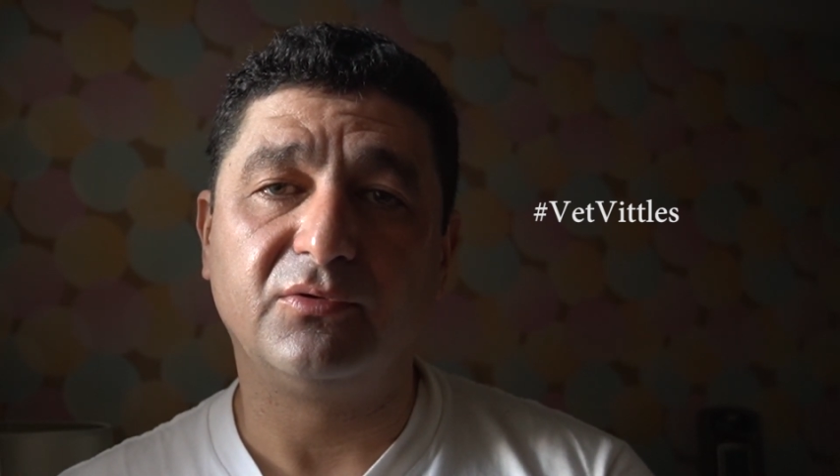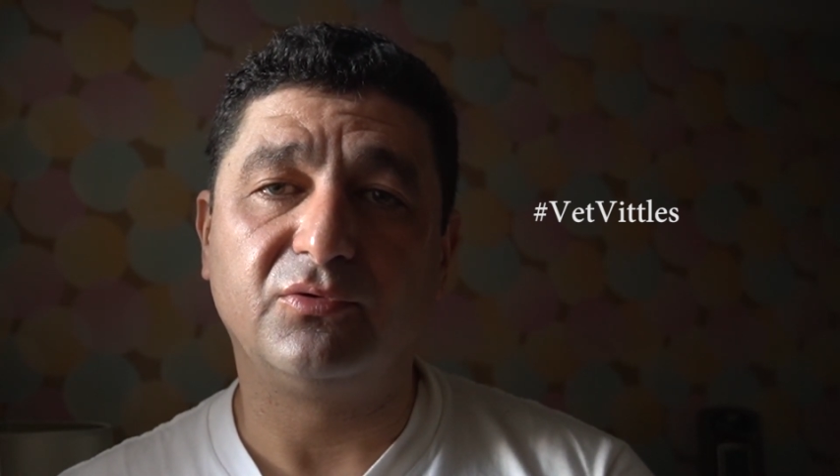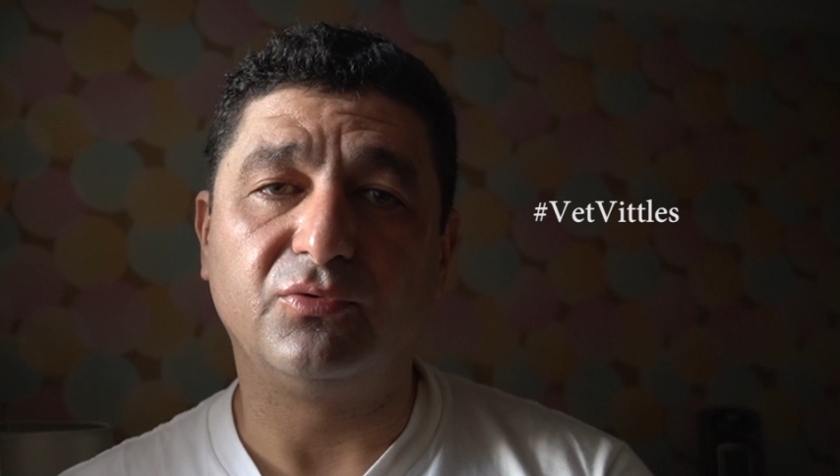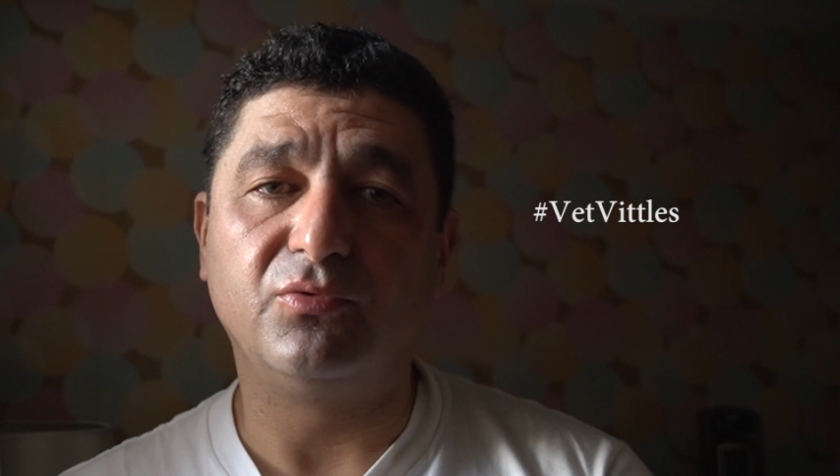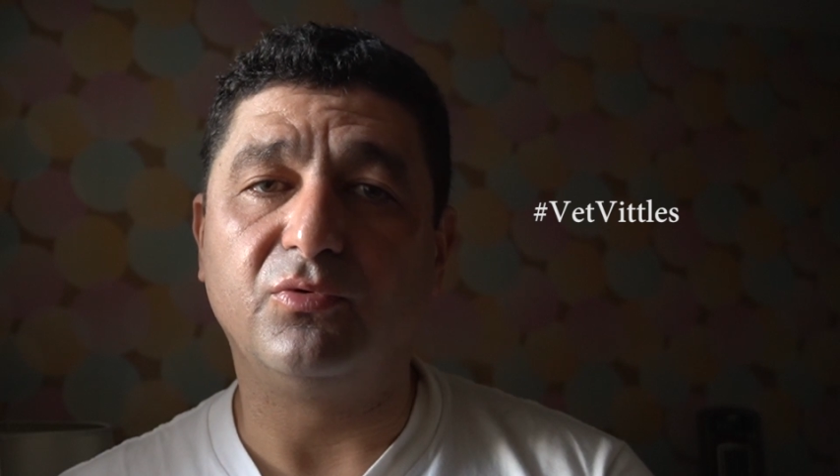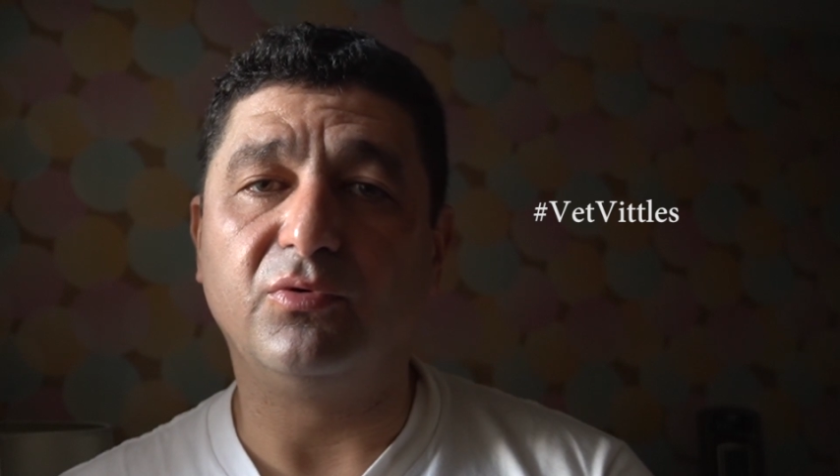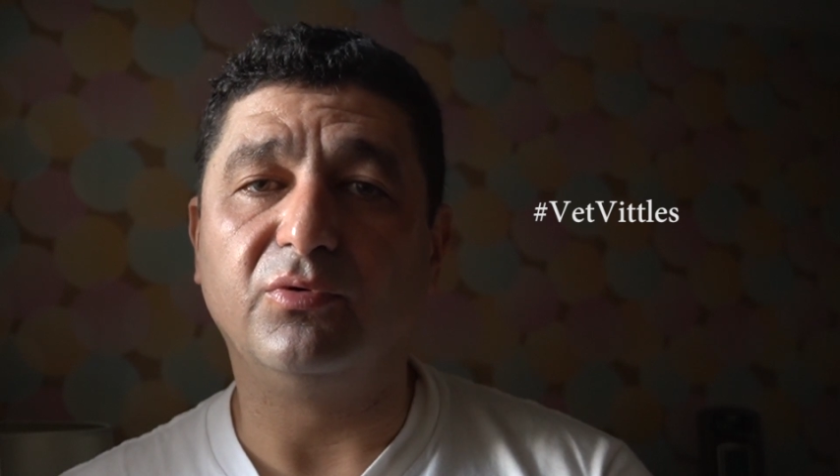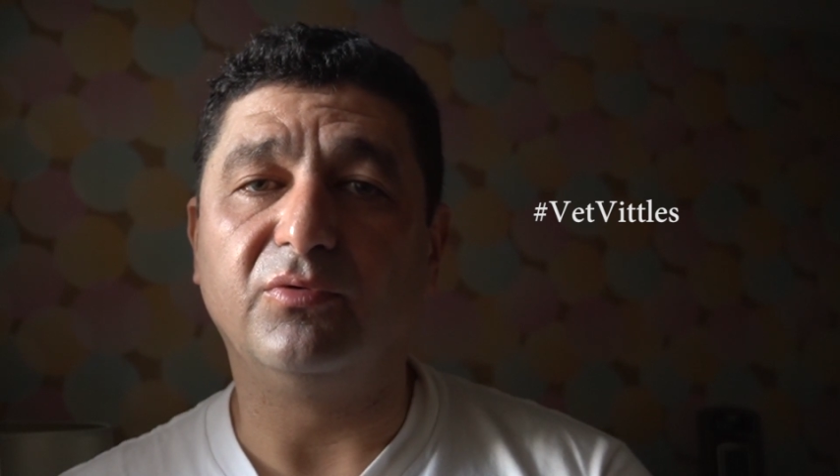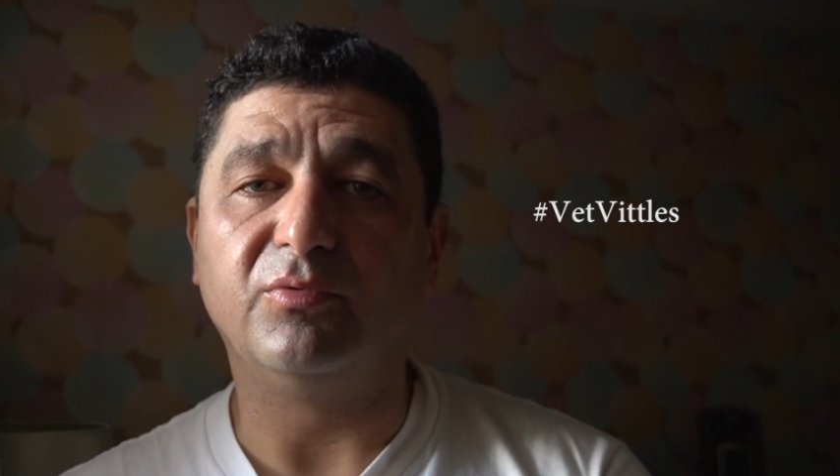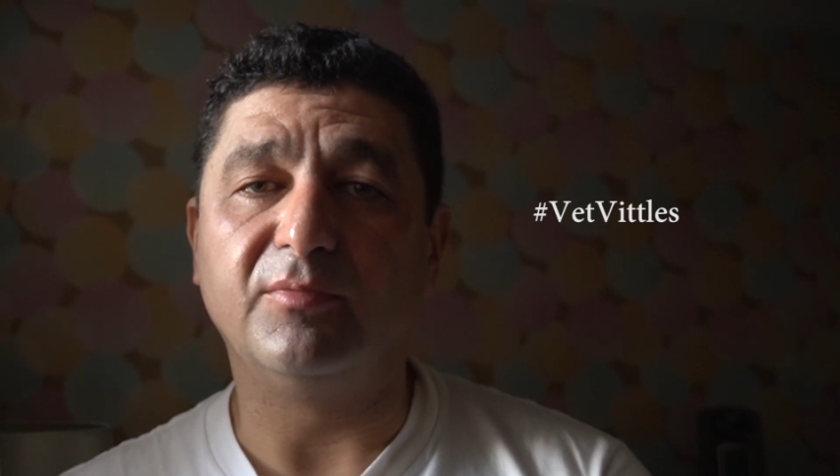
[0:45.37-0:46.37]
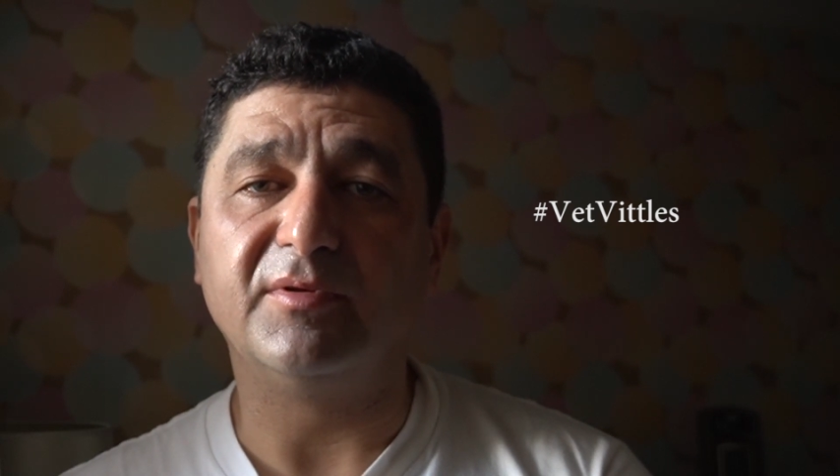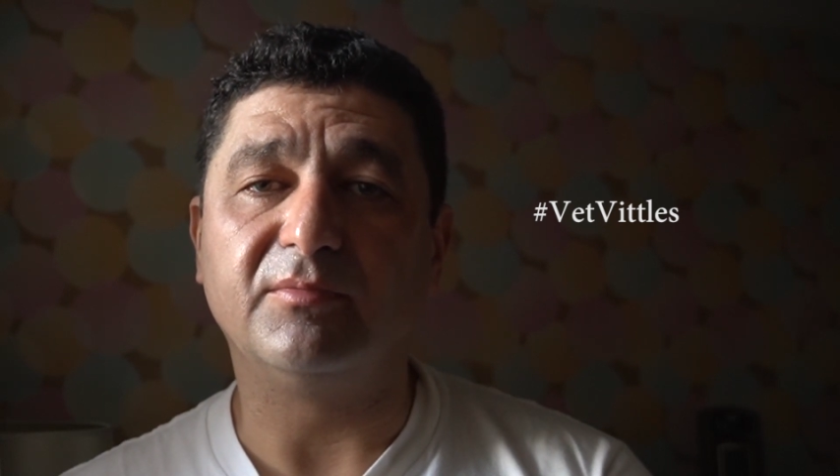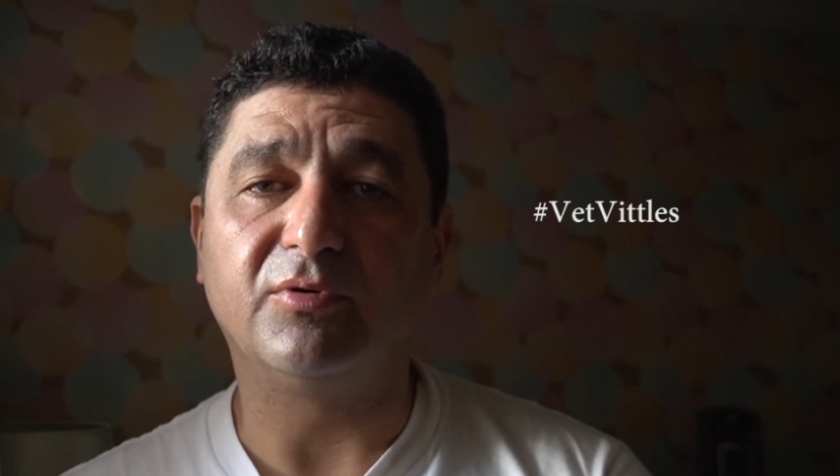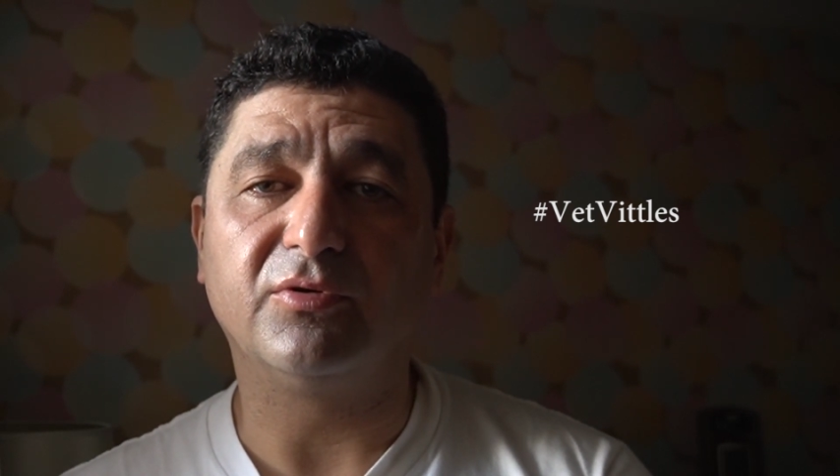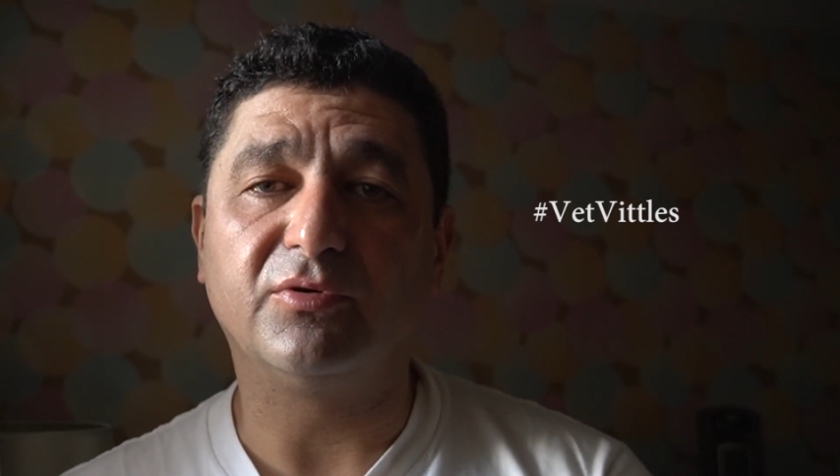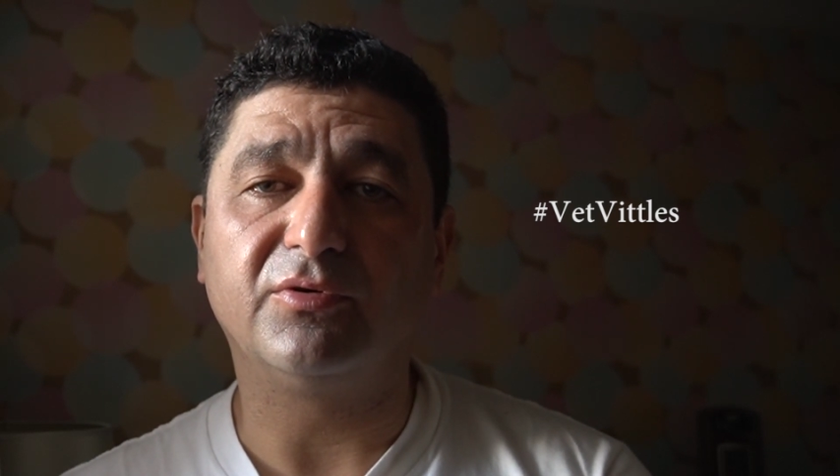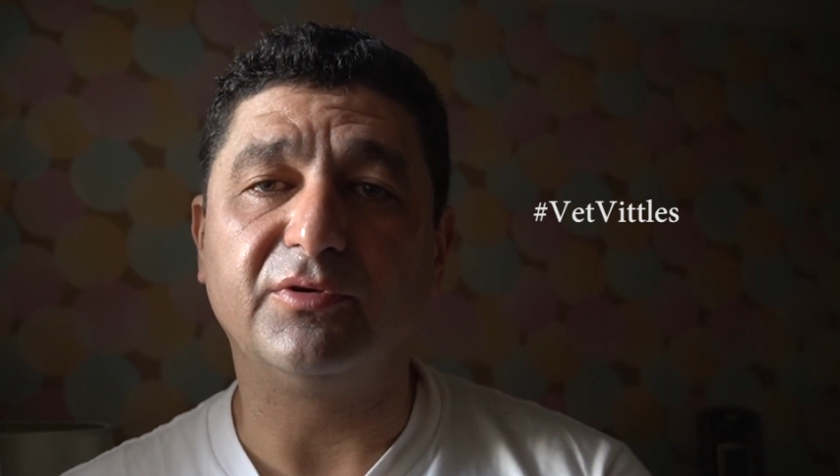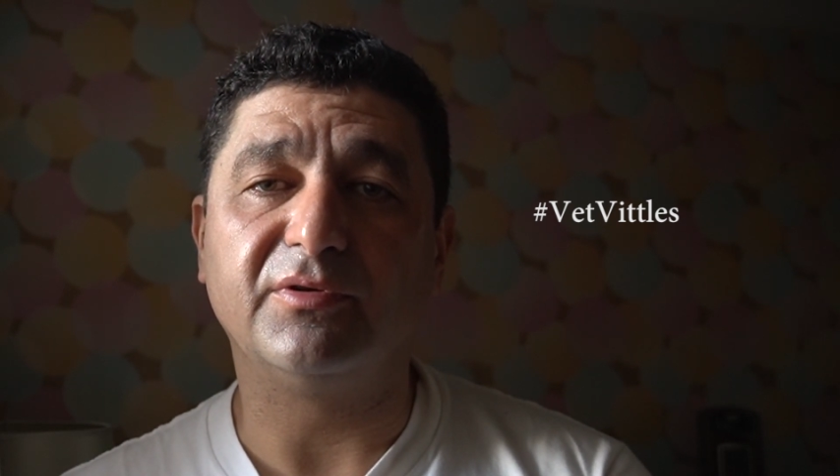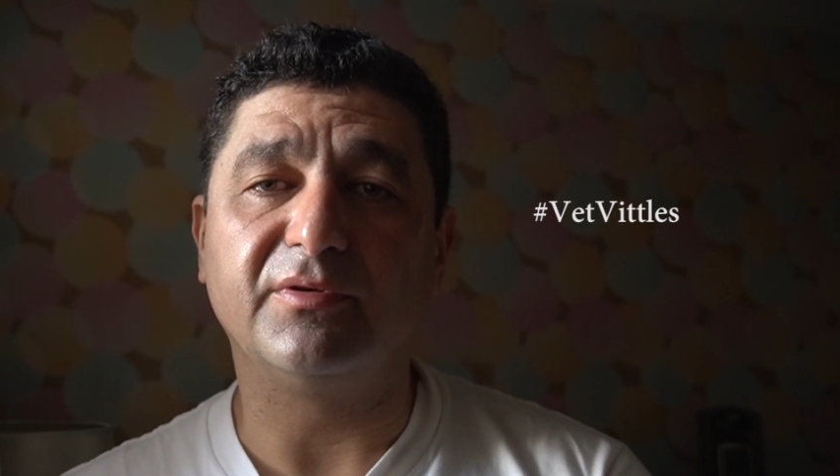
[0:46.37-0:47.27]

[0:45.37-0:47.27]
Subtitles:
Two older women brought her